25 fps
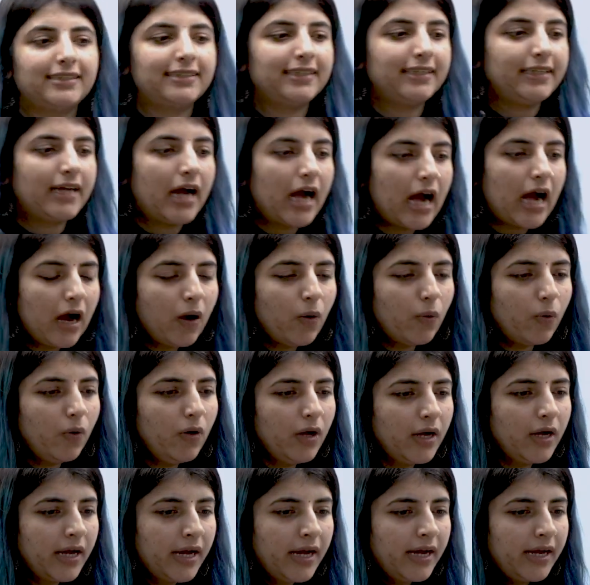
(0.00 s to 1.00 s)
that how
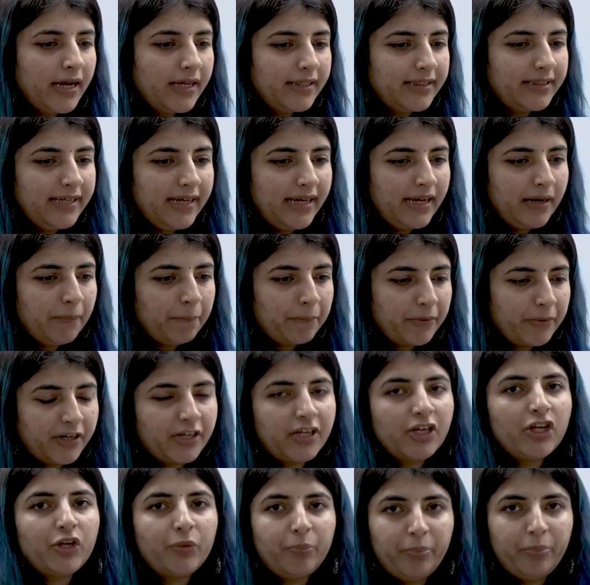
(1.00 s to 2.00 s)
the
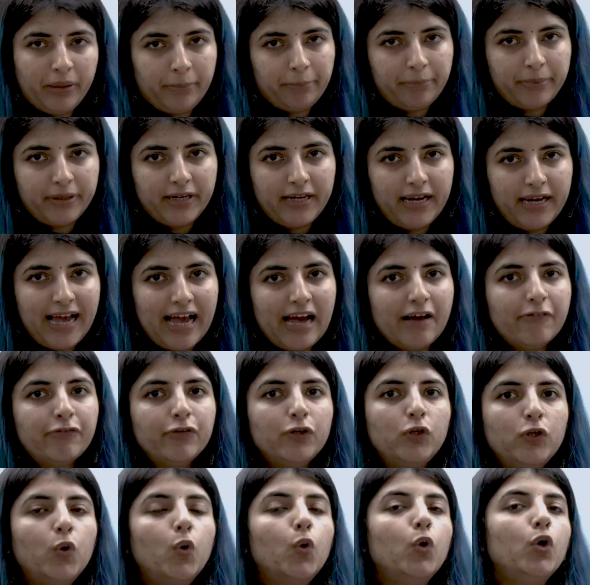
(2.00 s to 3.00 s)
British people have
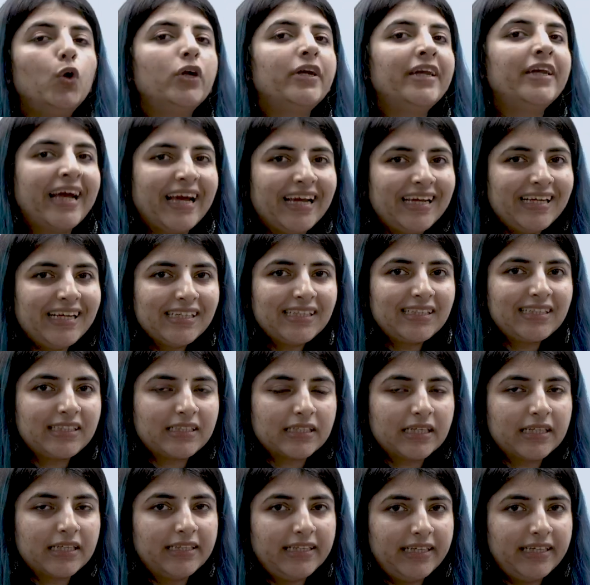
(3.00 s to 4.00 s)
colonized
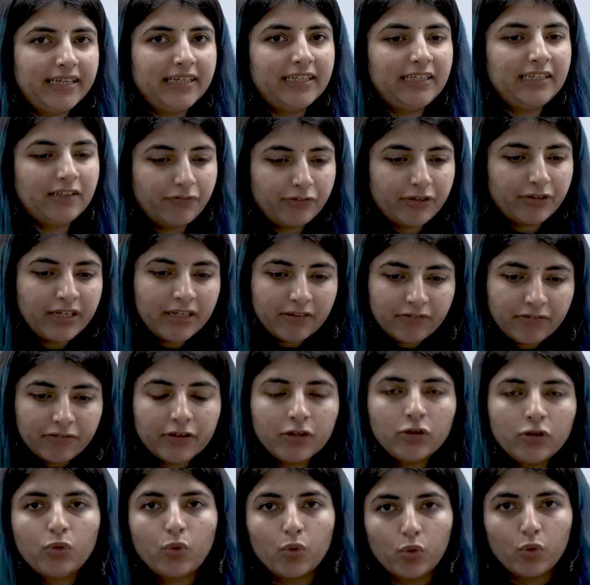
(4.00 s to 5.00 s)
the
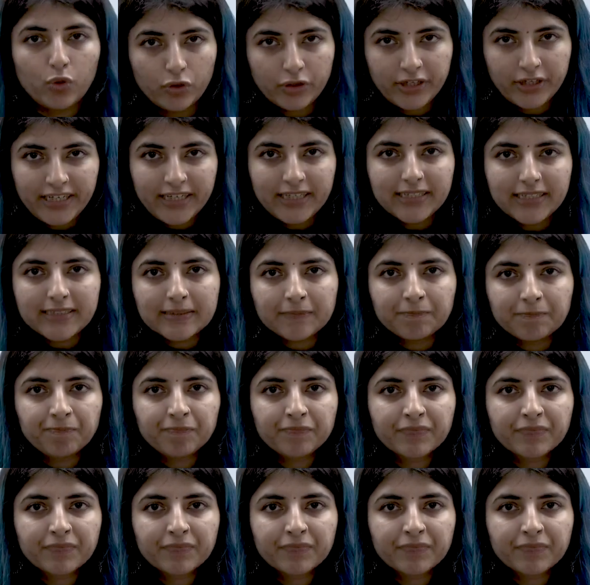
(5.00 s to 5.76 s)
different colonies